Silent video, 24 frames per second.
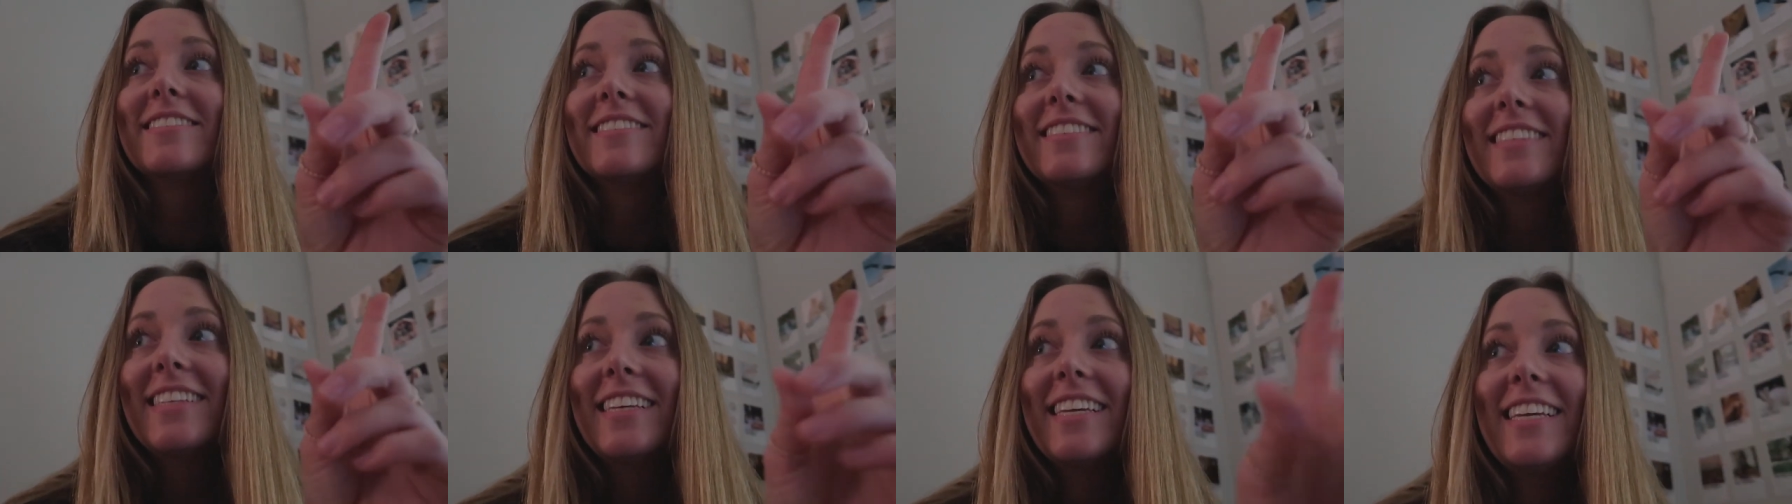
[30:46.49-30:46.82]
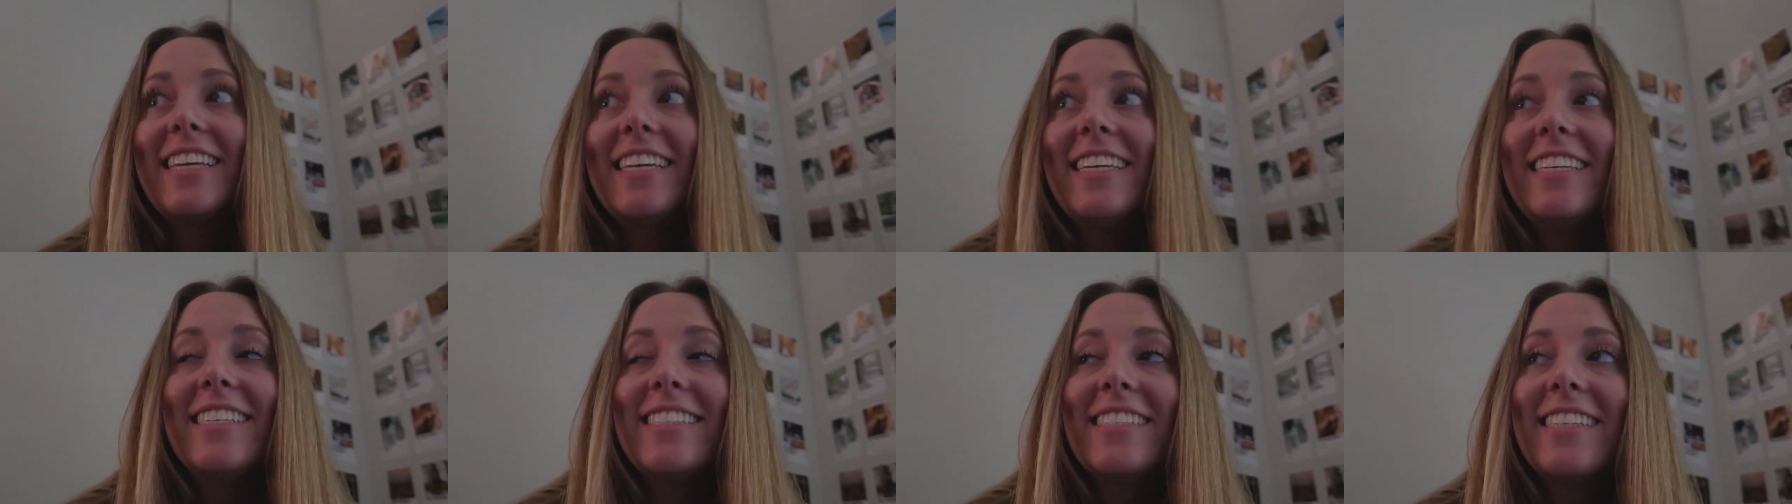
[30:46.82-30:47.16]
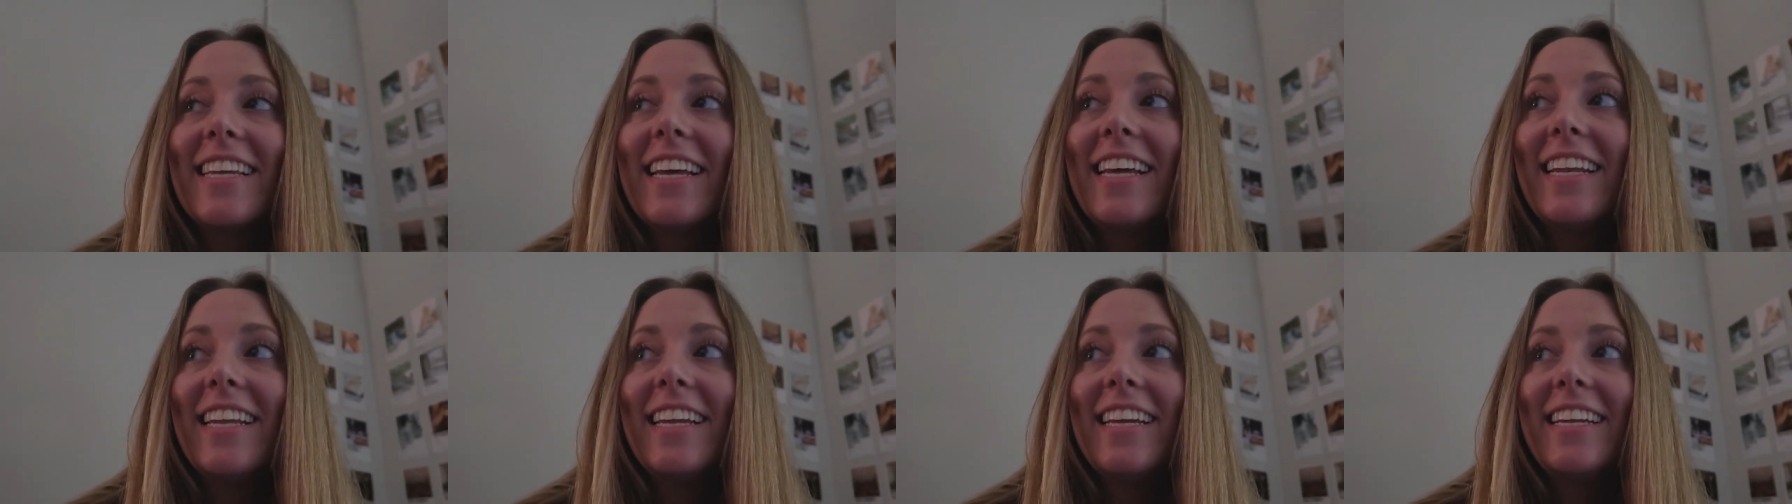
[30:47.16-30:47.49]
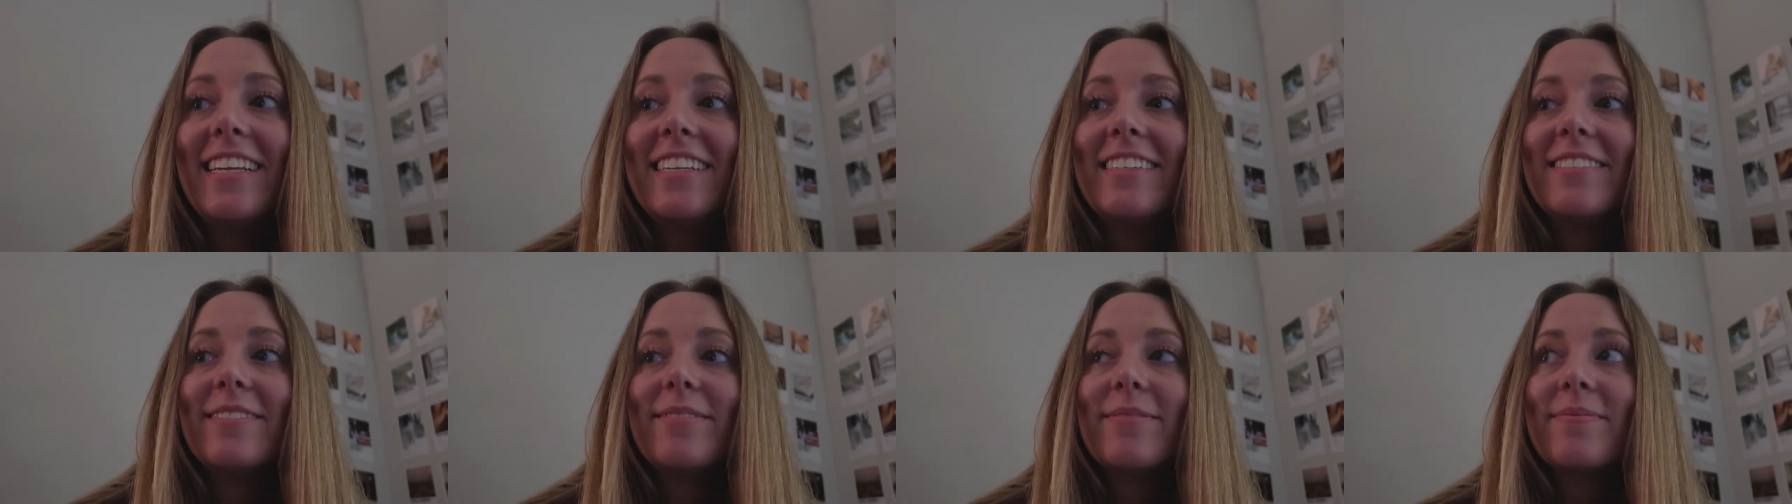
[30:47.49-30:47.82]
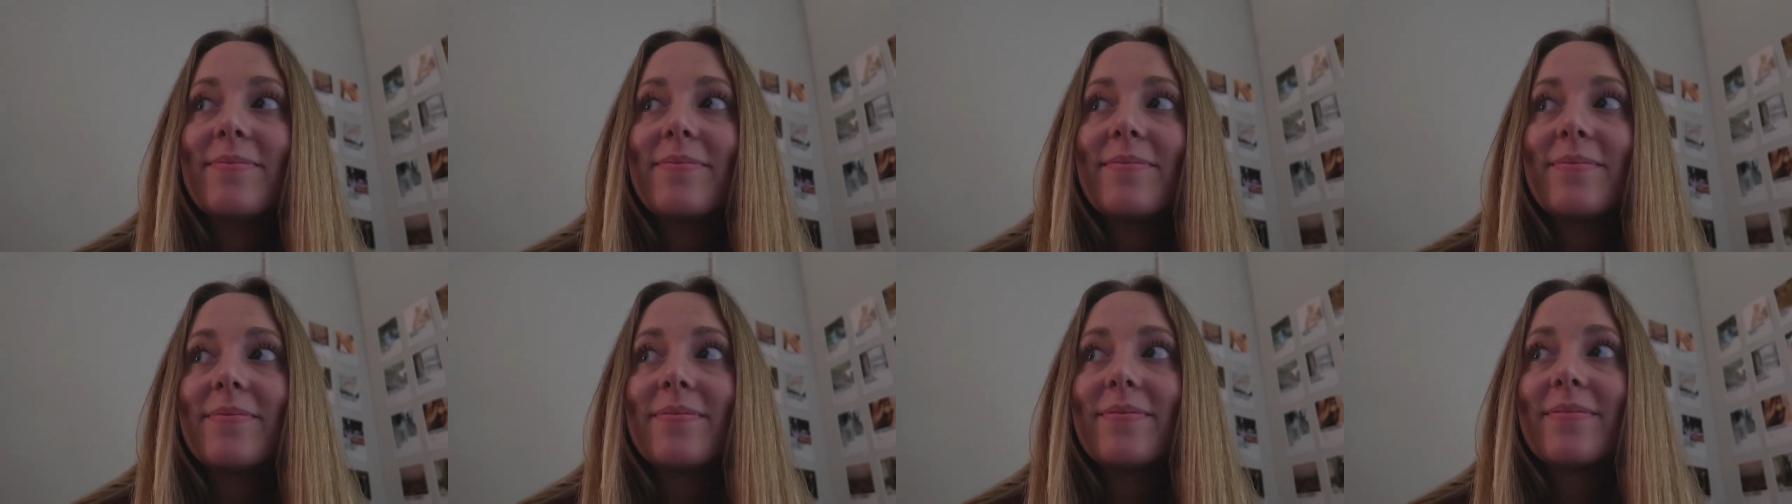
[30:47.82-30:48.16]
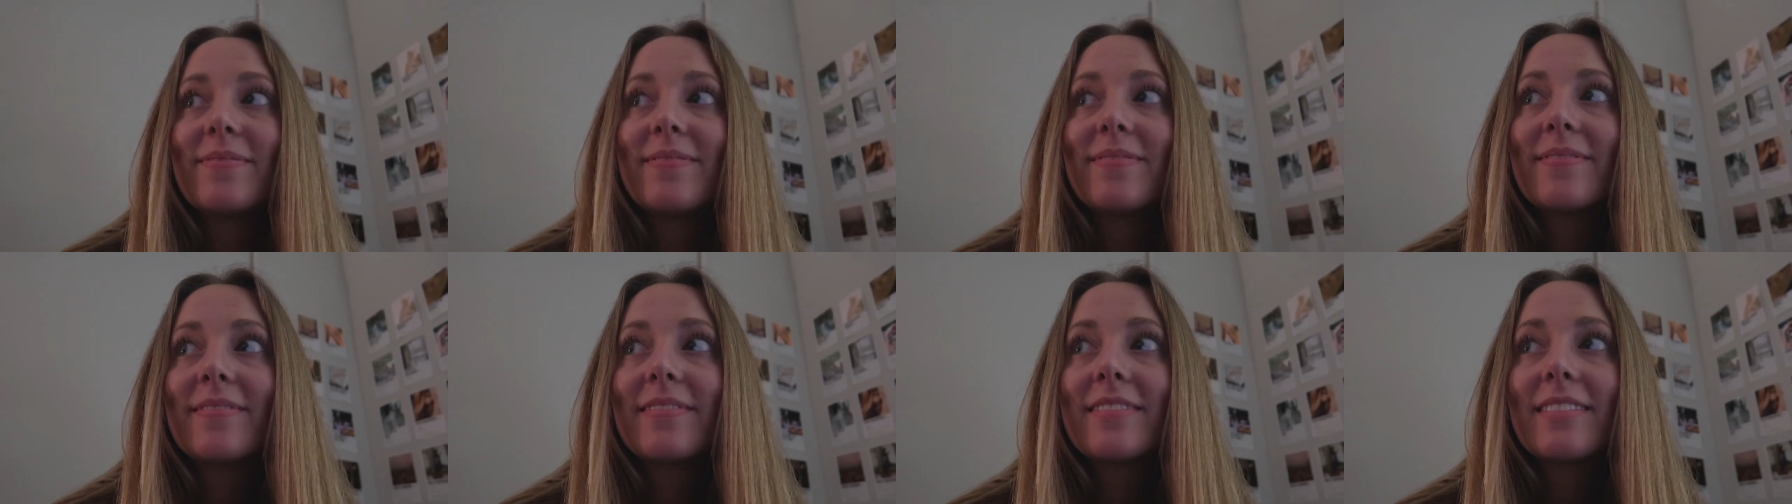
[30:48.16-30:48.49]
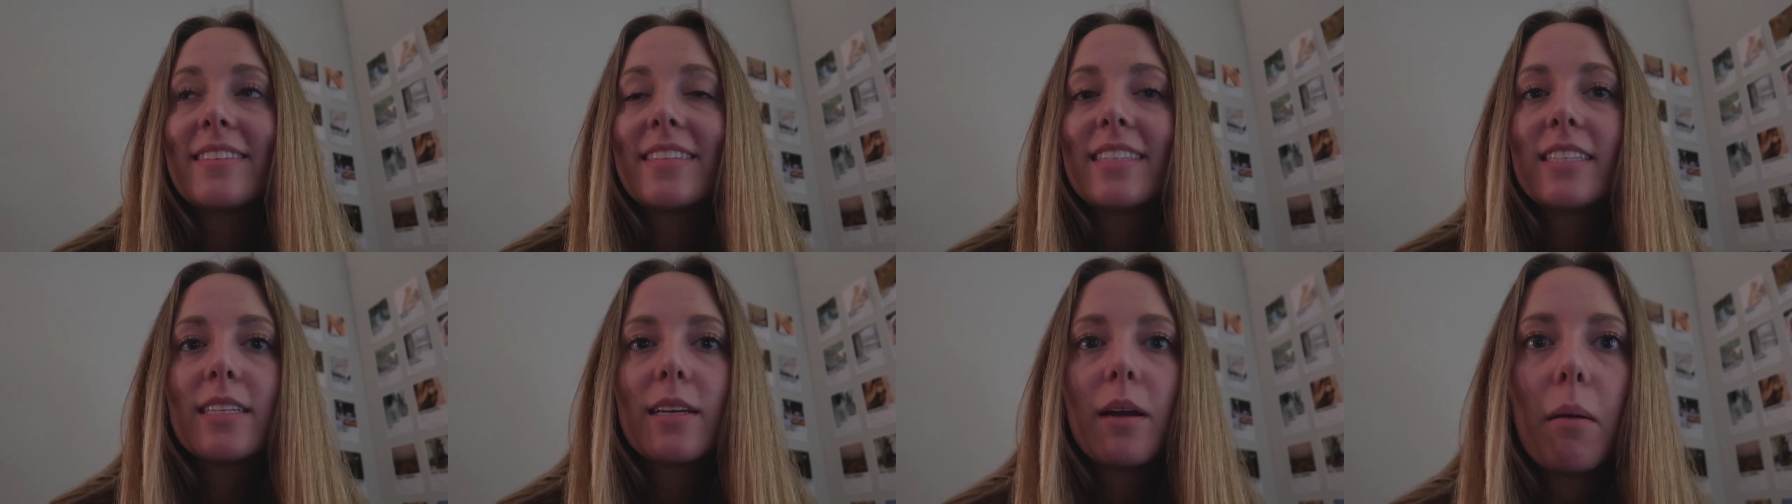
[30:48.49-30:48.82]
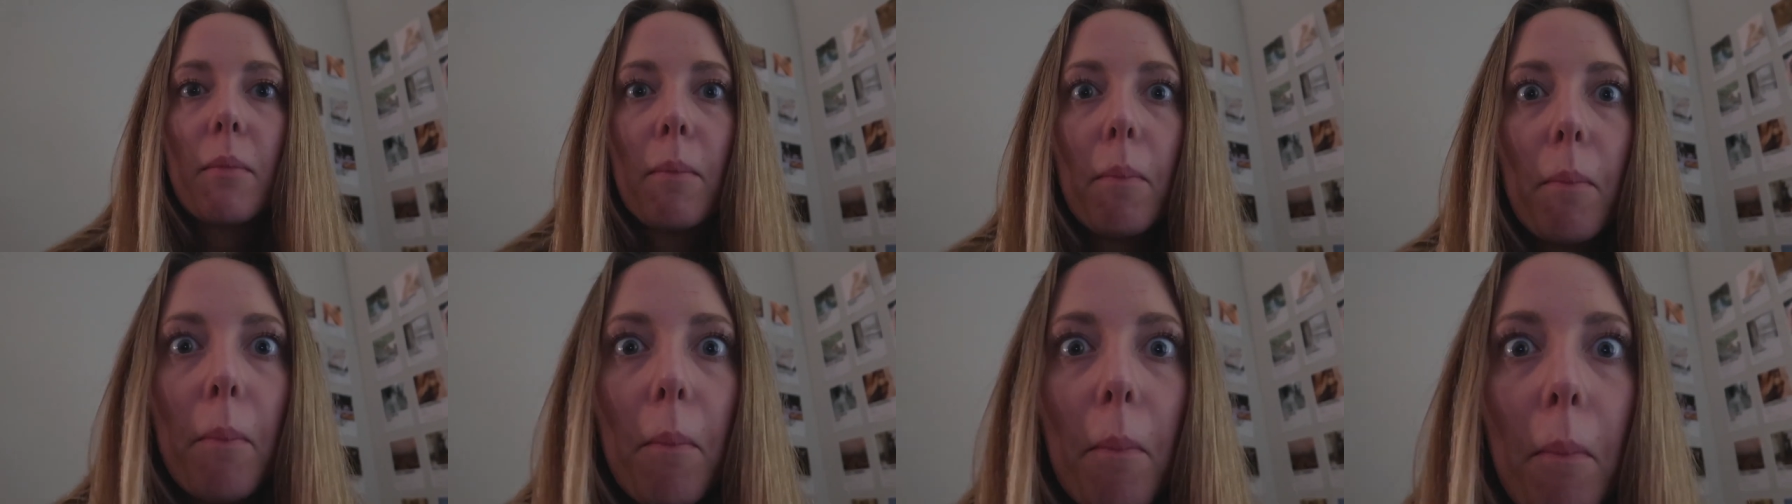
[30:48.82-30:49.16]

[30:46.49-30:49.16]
and that's he why said you're gonna it. get disappointed, me.